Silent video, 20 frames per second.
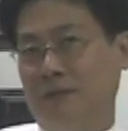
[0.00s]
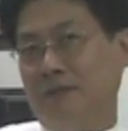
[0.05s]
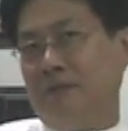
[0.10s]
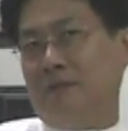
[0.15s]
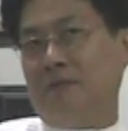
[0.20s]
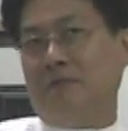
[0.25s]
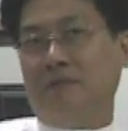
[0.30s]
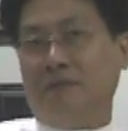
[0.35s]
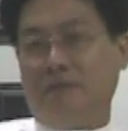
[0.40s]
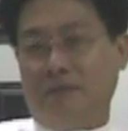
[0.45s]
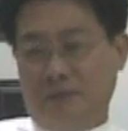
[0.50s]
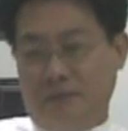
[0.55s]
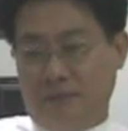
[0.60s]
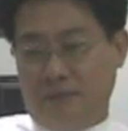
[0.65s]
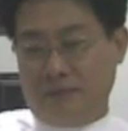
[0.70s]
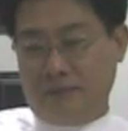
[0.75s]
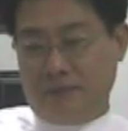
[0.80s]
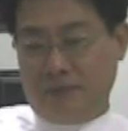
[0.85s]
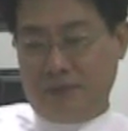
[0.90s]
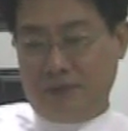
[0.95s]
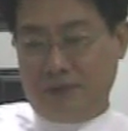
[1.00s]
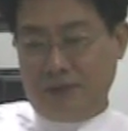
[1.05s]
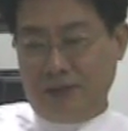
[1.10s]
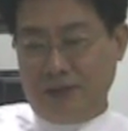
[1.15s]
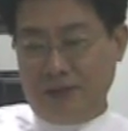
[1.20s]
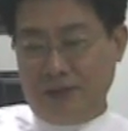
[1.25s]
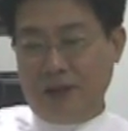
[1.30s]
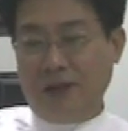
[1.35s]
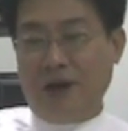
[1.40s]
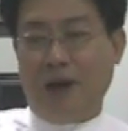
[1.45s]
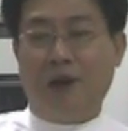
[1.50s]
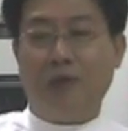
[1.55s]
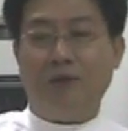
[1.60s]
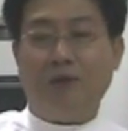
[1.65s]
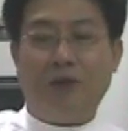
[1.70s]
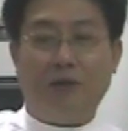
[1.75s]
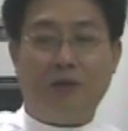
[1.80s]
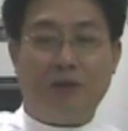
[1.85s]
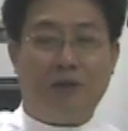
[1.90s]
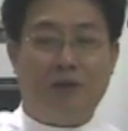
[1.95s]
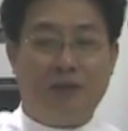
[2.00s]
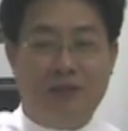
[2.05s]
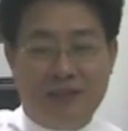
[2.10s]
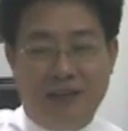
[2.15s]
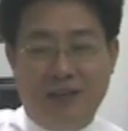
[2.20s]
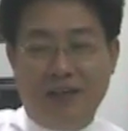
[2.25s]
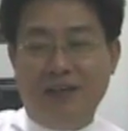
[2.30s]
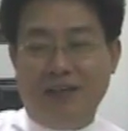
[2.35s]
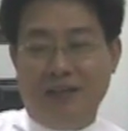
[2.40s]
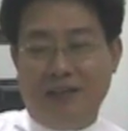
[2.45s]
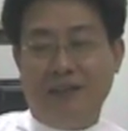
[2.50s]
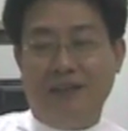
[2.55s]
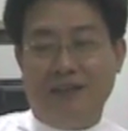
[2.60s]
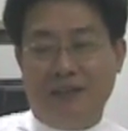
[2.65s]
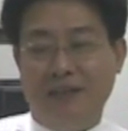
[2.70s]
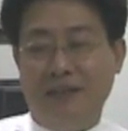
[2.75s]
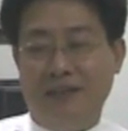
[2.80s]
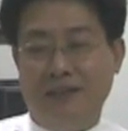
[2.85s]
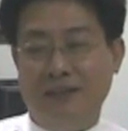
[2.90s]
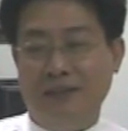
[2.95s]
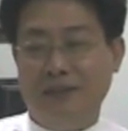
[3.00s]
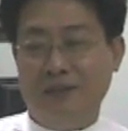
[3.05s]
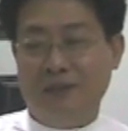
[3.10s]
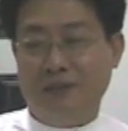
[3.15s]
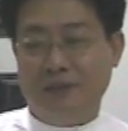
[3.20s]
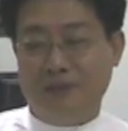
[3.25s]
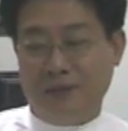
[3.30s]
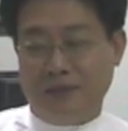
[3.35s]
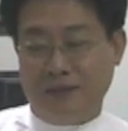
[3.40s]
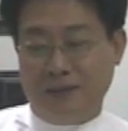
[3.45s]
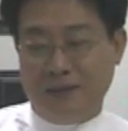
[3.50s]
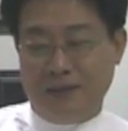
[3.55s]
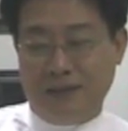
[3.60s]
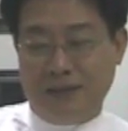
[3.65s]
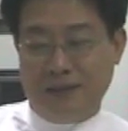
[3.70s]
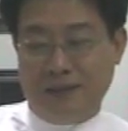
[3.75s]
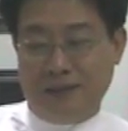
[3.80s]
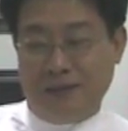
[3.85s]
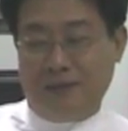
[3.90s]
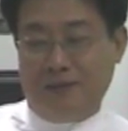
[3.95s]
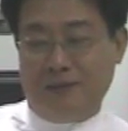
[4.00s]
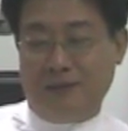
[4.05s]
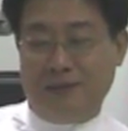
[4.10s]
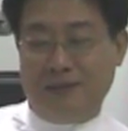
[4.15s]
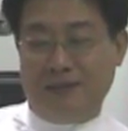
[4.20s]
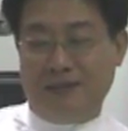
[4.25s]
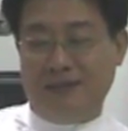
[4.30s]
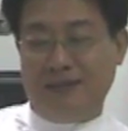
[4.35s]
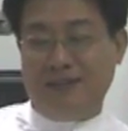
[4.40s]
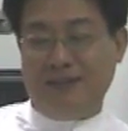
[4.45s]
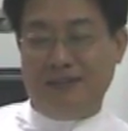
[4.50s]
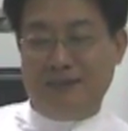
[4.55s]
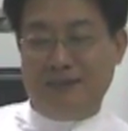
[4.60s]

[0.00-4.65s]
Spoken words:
There's a lot of discussion going on. So what do you think as an educator?